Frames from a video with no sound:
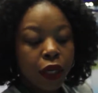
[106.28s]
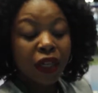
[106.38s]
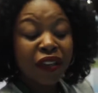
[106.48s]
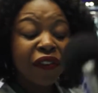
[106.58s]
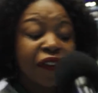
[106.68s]

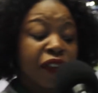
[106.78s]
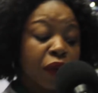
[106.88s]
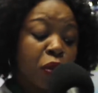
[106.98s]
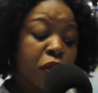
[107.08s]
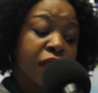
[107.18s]
If the
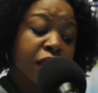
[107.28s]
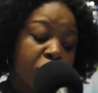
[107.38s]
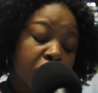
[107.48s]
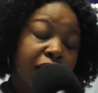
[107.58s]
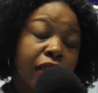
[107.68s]
water is
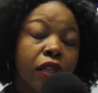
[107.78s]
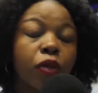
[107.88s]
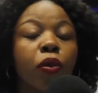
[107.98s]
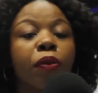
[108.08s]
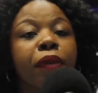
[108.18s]
not clean, it
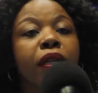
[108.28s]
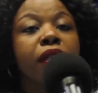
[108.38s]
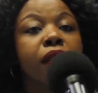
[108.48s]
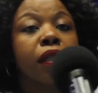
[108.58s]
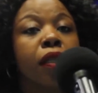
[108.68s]
won't be
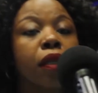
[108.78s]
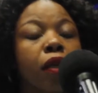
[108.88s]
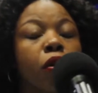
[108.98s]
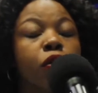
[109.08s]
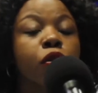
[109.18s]
easily
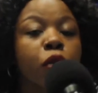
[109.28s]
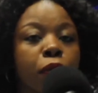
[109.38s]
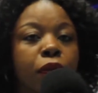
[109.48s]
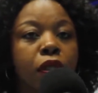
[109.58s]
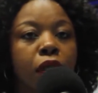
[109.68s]

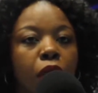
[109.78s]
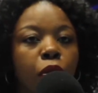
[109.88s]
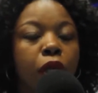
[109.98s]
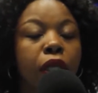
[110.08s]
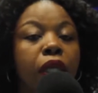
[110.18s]
consumed.
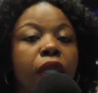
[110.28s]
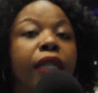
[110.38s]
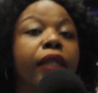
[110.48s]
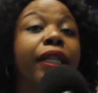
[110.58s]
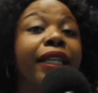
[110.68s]
We need
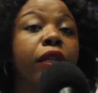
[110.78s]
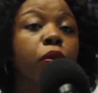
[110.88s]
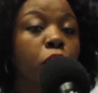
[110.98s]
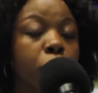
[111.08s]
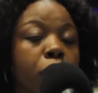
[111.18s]
clean
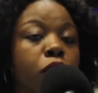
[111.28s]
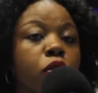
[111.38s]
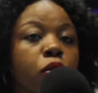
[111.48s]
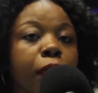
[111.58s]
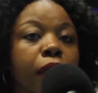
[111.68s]
water
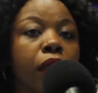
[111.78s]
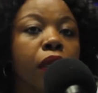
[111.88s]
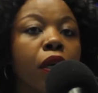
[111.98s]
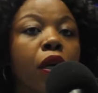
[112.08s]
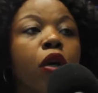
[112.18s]
to
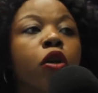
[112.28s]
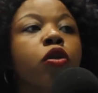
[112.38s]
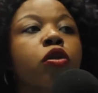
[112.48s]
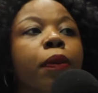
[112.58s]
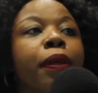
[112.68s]
be
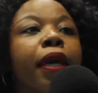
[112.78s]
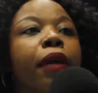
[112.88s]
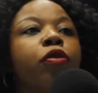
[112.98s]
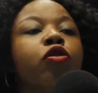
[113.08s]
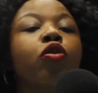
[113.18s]

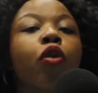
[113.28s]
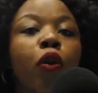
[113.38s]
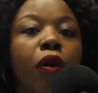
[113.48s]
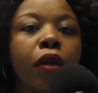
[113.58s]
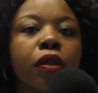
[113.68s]
able to
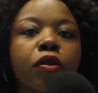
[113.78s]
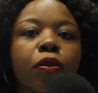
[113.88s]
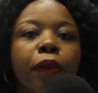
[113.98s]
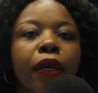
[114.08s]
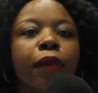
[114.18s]
cook, to
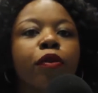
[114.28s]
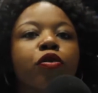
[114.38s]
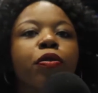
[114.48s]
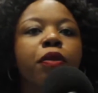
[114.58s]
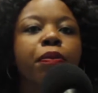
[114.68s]
be able
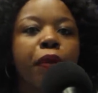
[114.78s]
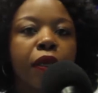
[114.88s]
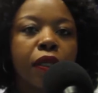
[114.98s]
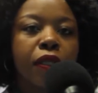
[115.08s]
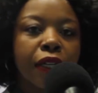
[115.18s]
to
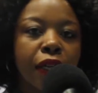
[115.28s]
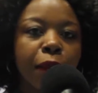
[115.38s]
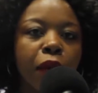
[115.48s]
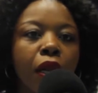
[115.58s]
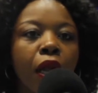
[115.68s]
be
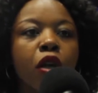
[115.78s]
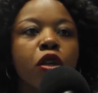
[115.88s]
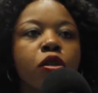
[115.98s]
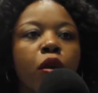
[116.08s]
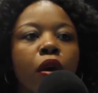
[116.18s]
drinkable.
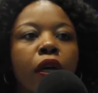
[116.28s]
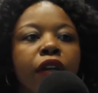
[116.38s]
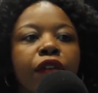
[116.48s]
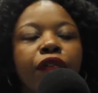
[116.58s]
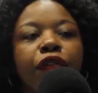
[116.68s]
So
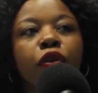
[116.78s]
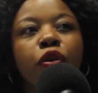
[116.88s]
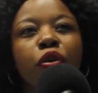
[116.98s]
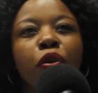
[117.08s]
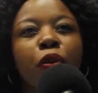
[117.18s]
if
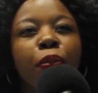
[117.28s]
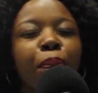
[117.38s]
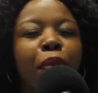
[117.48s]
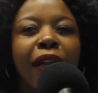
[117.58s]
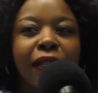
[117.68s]
you
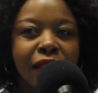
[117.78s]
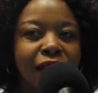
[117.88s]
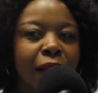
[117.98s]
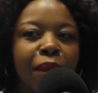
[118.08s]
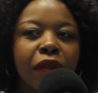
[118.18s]
plant
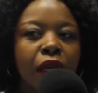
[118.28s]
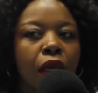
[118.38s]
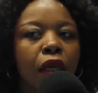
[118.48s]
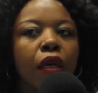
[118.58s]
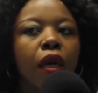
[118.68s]

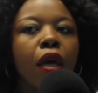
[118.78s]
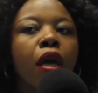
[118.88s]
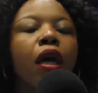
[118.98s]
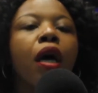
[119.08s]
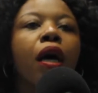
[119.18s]
something,
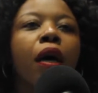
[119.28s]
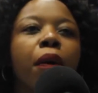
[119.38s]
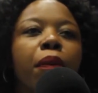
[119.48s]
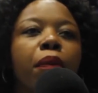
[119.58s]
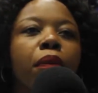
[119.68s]

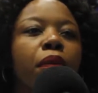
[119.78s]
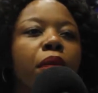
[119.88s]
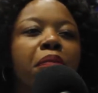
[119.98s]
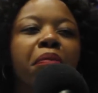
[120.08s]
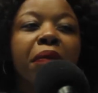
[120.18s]

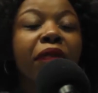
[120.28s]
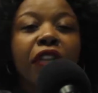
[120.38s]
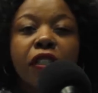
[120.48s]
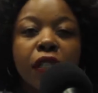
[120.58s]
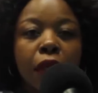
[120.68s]
maybe
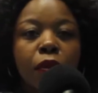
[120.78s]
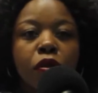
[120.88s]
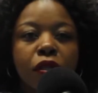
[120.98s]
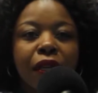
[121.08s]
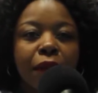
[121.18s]
vegetables
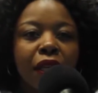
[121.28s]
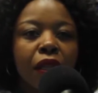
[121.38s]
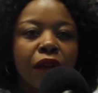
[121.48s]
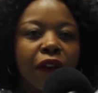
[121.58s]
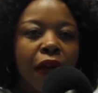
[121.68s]
or something in
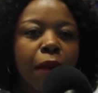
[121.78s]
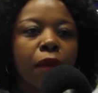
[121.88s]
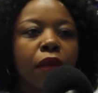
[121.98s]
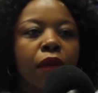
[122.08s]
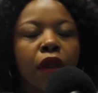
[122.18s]
the farm,
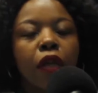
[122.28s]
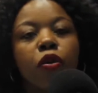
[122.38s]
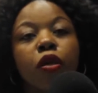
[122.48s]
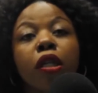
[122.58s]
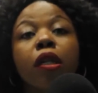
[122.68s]
then
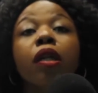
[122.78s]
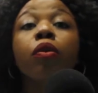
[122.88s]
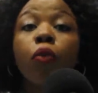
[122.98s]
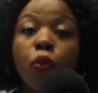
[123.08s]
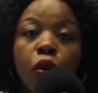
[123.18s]
you need
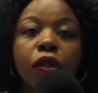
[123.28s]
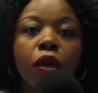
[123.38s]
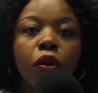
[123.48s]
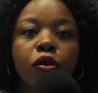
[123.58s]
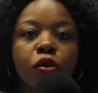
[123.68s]
water
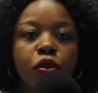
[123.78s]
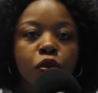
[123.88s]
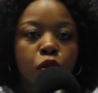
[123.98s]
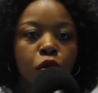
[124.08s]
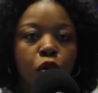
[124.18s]
also
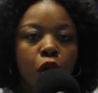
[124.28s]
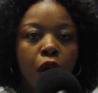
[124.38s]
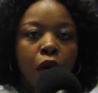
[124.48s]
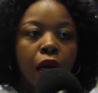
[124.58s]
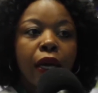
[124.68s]
to
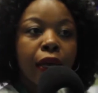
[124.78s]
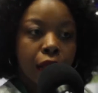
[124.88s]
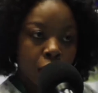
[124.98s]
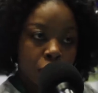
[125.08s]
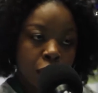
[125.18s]

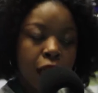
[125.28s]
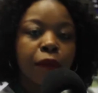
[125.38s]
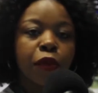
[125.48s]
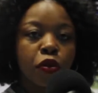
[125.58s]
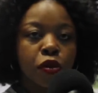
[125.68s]

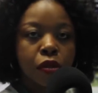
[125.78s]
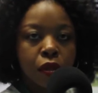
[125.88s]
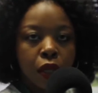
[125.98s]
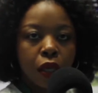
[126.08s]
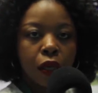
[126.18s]
help those
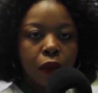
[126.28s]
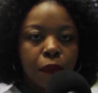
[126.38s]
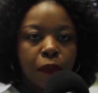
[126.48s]
your